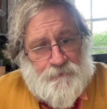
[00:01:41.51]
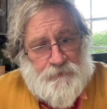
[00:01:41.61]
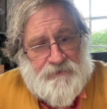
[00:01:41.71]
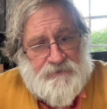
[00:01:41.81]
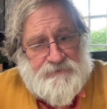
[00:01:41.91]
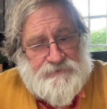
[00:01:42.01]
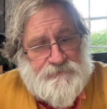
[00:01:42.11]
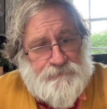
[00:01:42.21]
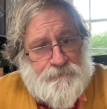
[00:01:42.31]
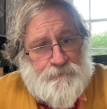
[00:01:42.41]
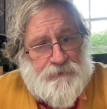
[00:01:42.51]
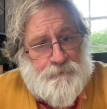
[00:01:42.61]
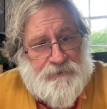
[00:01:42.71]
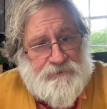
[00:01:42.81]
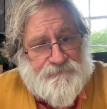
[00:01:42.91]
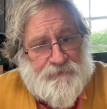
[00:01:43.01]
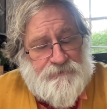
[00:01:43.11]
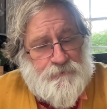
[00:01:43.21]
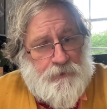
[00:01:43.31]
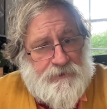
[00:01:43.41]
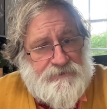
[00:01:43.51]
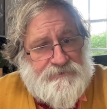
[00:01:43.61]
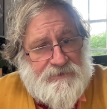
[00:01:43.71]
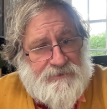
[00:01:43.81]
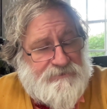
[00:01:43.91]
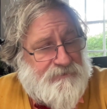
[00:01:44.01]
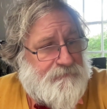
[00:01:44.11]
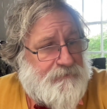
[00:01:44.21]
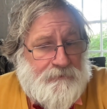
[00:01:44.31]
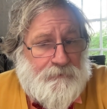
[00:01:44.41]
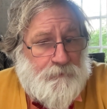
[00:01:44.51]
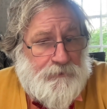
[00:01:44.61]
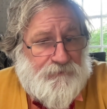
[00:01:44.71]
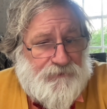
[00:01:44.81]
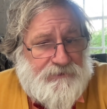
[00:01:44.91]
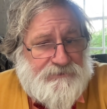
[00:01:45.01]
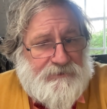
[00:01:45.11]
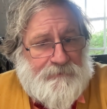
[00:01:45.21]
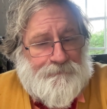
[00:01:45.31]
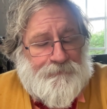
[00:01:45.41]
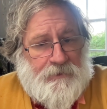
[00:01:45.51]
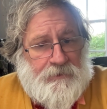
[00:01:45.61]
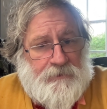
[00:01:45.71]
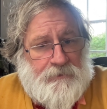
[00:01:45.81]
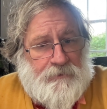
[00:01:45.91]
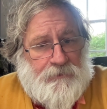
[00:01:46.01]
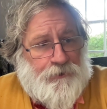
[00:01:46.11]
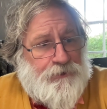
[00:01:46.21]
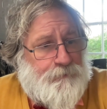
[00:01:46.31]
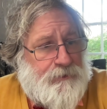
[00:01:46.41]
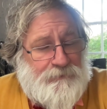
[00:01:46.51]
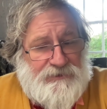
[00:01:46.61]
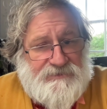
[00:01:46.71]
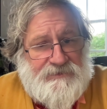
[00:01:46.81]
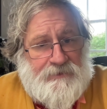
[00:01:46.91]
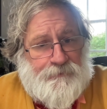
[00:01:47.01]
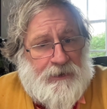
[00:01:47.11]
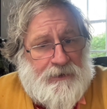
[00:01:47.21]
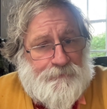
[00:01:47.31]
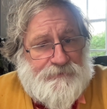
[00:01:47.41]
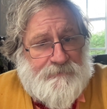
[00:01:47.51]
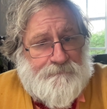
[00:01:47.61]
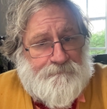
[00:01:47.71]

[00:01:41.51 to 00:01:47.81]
We need to find a way to get real theatre on the BBC, perhaps,